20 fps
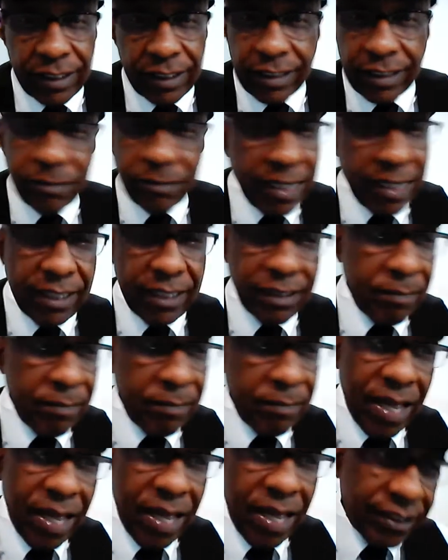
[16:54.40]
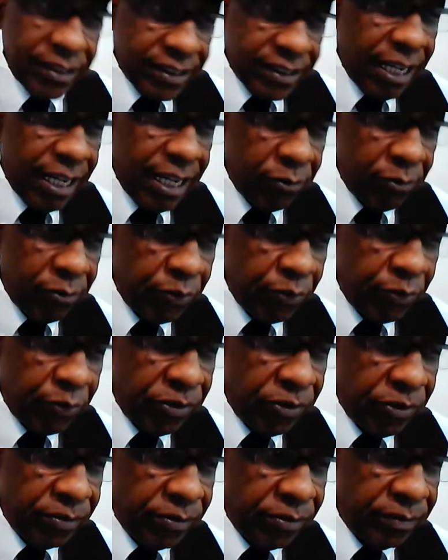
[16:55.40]
Sometimes the battle is not for
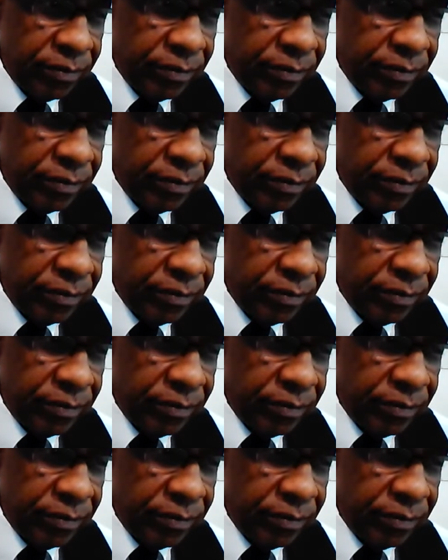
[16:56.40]
you;